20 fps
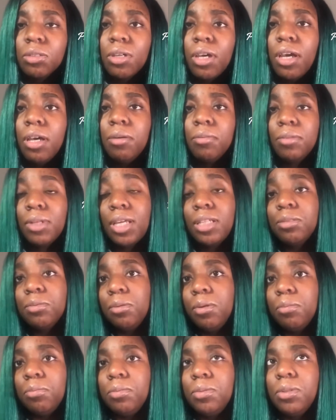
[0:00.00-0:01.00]
That's
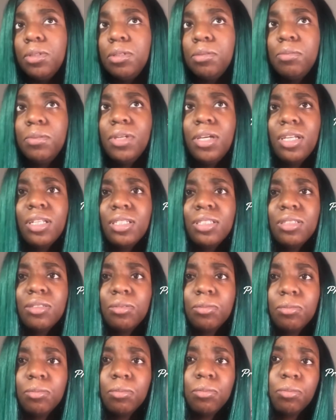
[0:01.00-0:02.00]
what PBL is
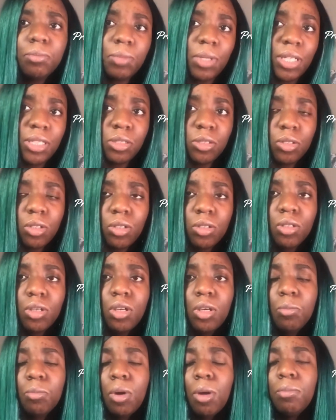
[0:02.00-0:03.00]
based on,
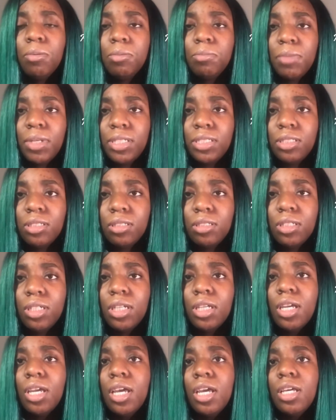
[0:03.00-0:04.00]
problem-based learning.